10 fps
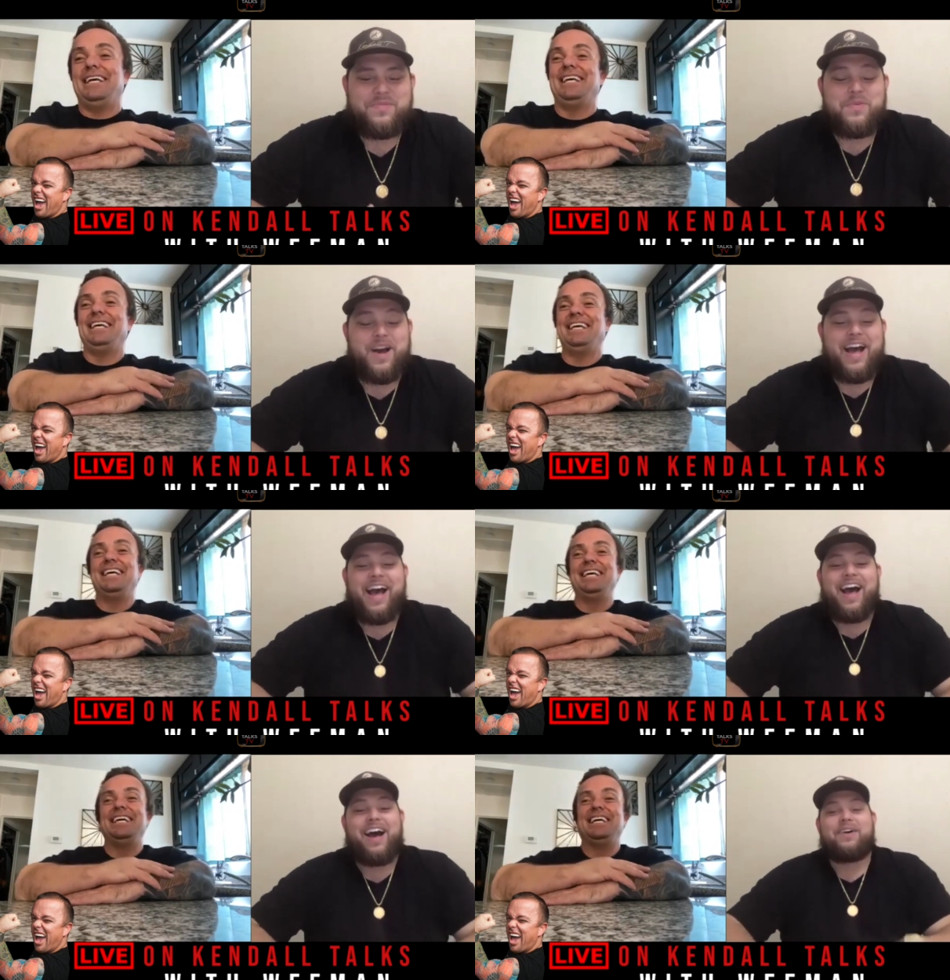
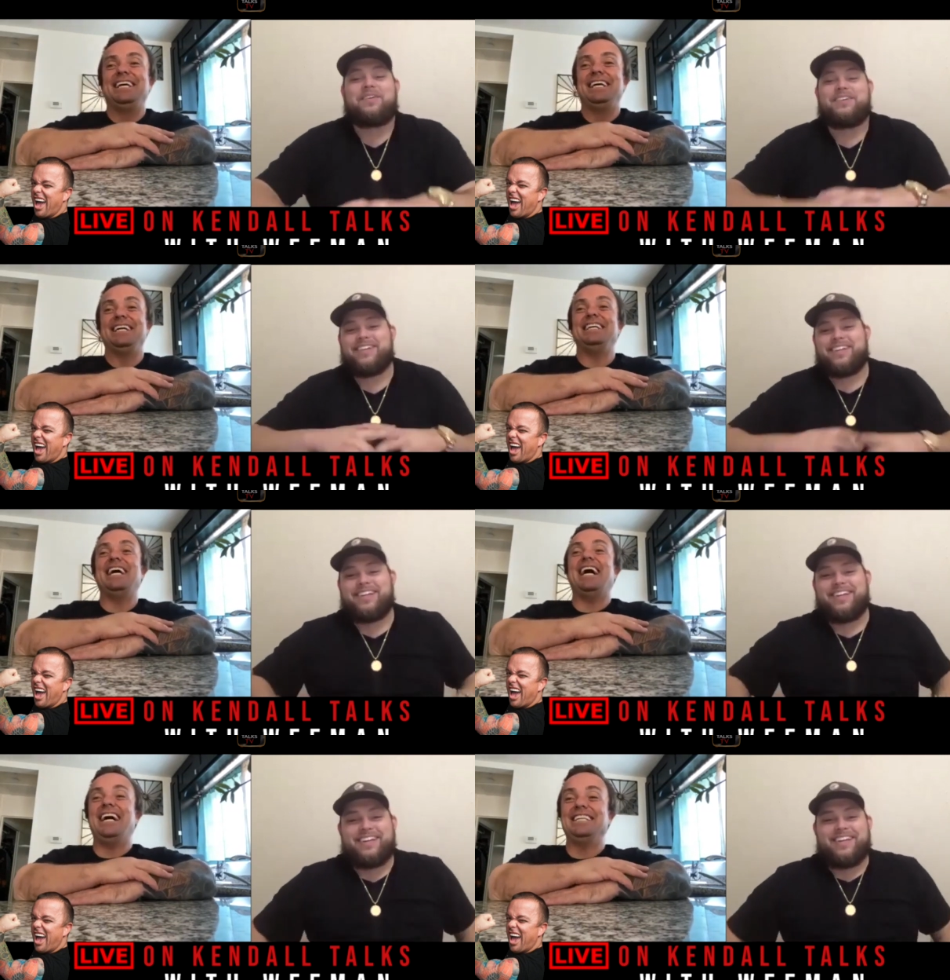Speaker 1: Wow.
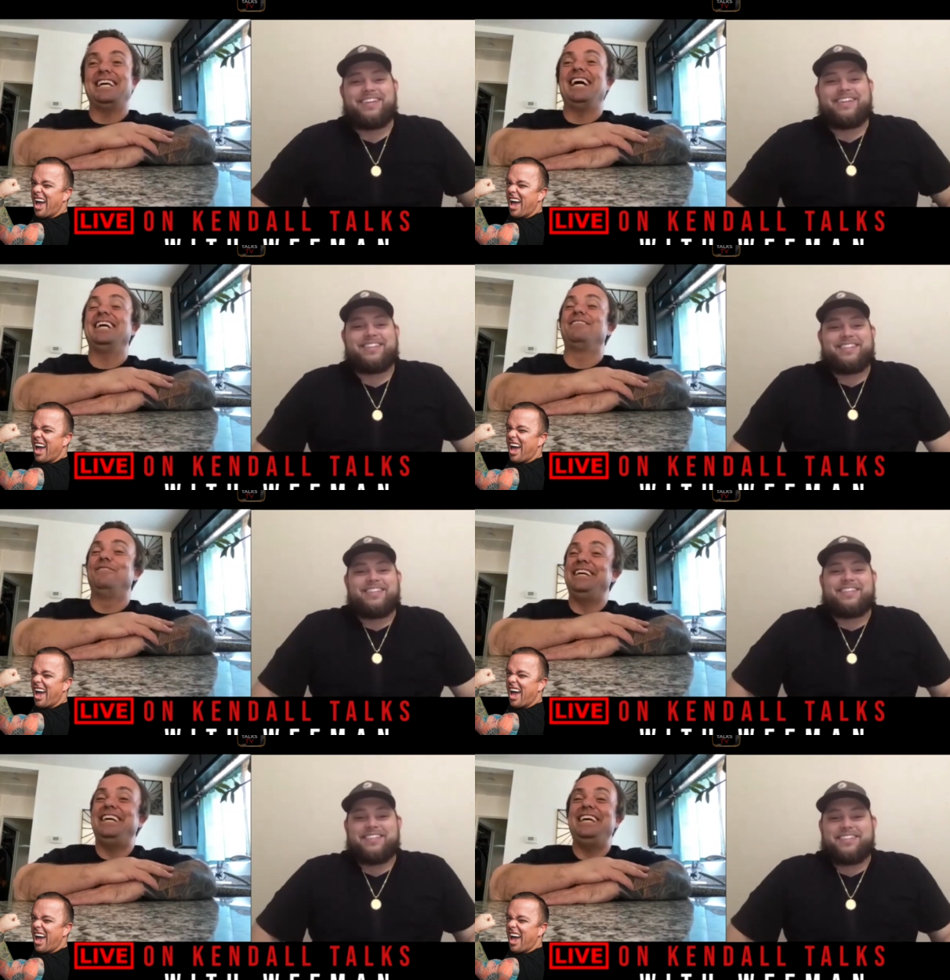Yeah, like
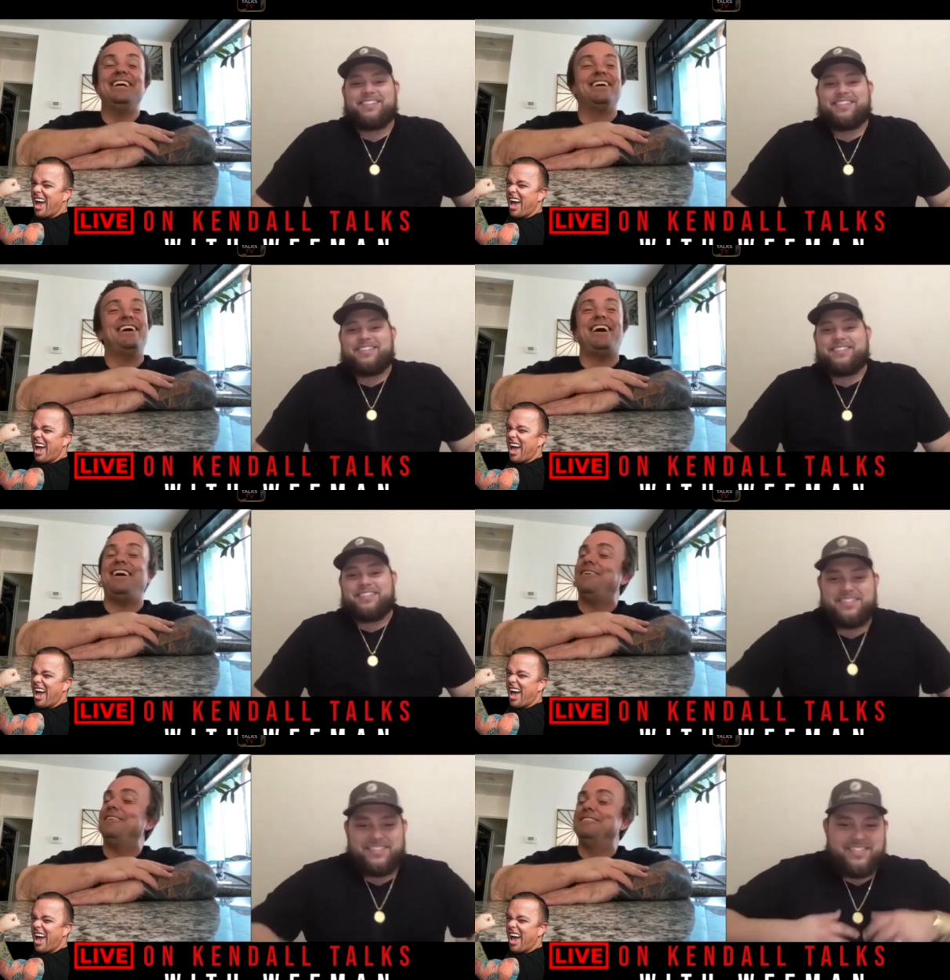we are
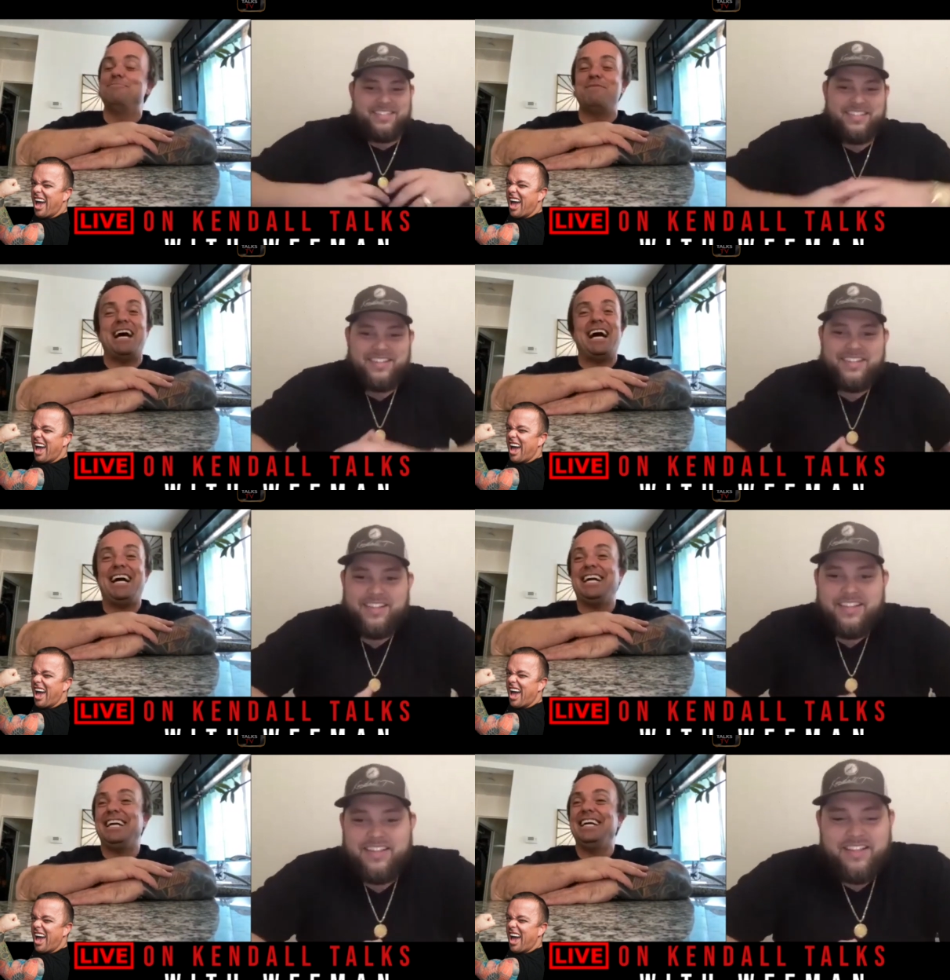not holding back.